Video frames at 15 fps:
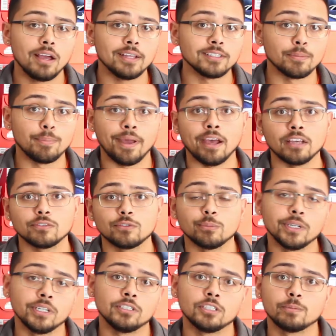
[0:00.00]
It's a pass for
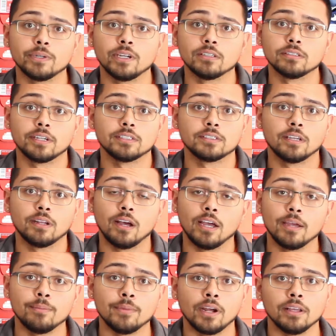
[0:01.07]
me just because, like I said,
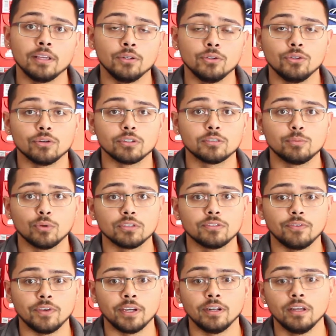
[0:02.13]
I'm not a New York sports
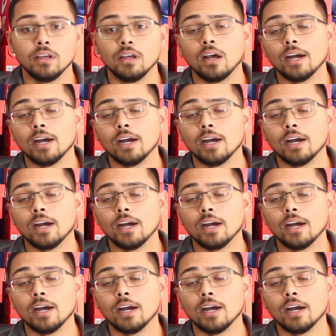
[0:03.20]
fan.